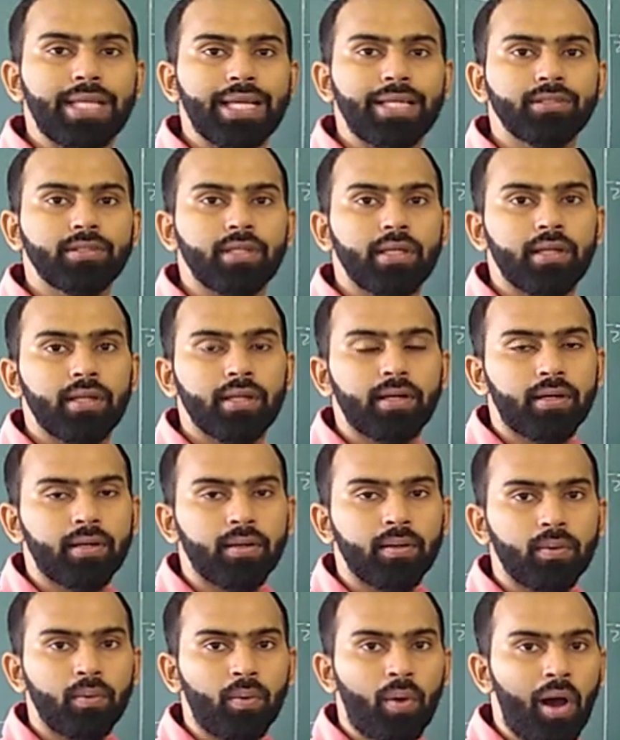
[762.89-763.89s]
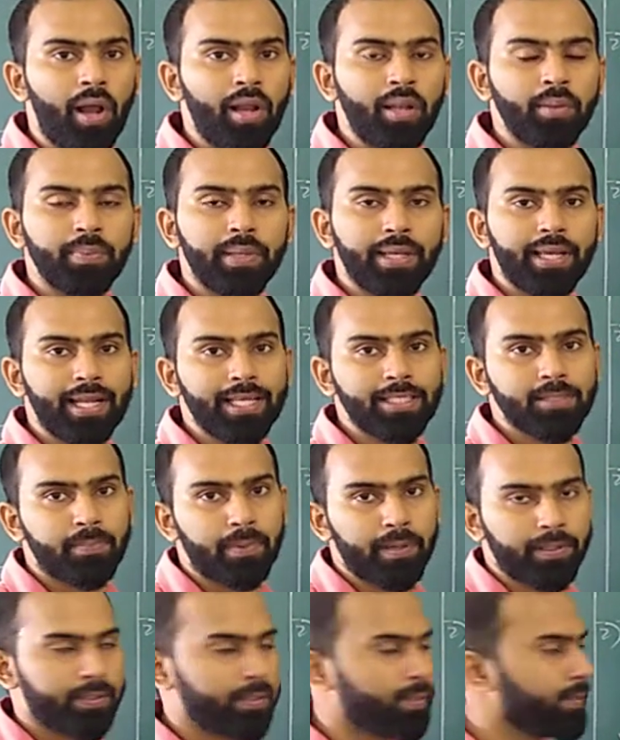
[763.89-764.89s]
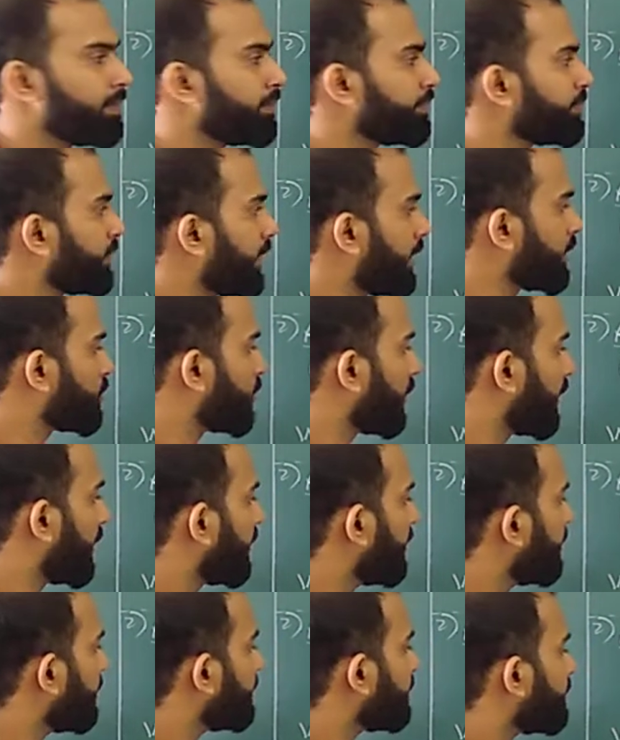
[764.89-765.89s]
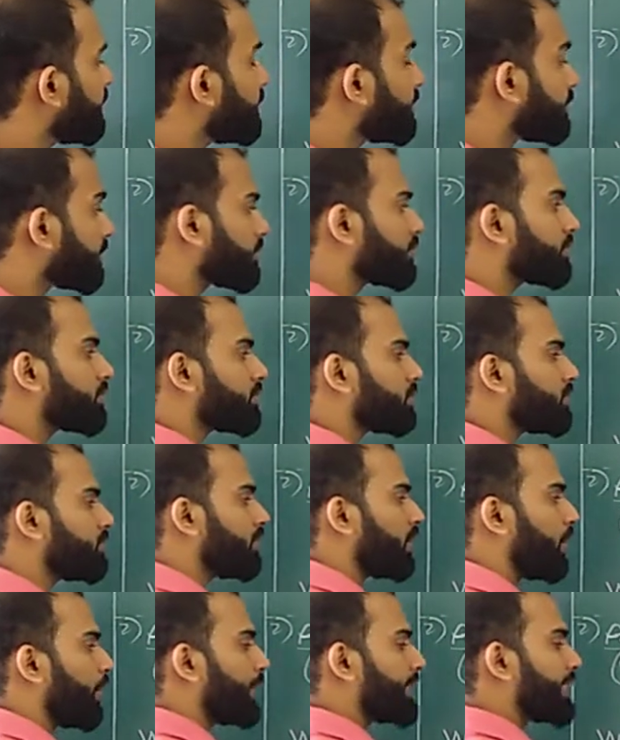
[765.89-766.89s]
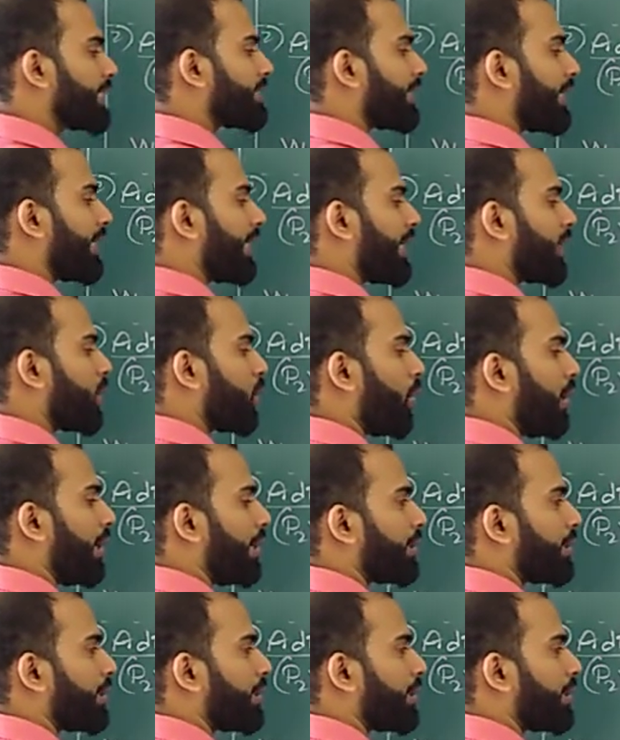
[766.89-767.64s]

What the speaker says: change in volume we can expect. That's why. Which is equal